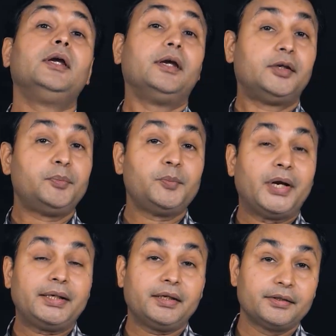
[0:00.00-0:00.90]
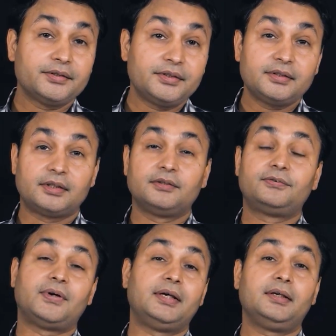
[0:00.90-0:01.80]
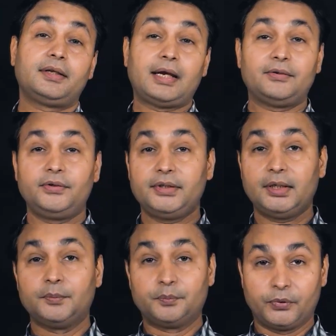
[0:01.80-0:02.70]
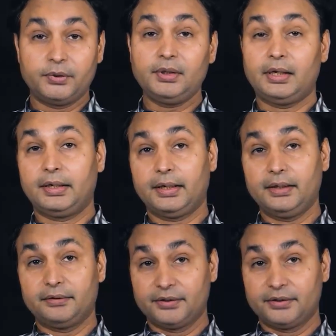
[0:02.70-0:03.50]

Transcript: Diplomatic agencies are the final category that I'm putting, and again,